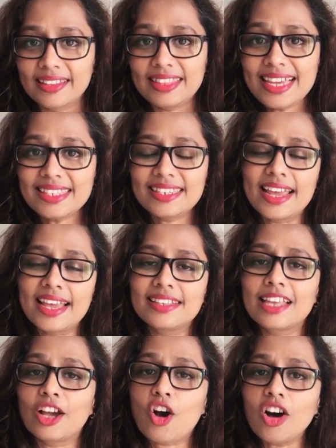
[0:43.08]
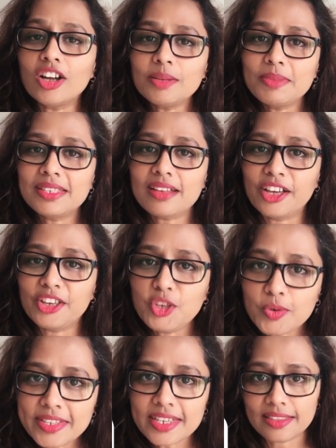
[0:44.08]
These days, economists are
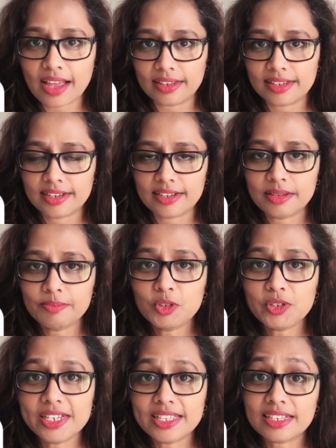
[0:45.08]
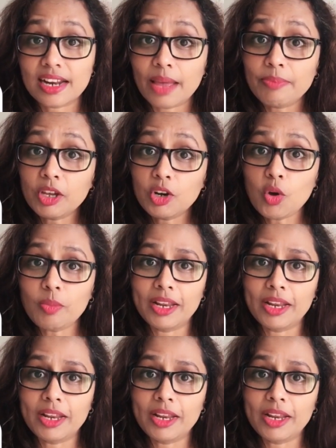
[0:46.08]
using that term to describe the global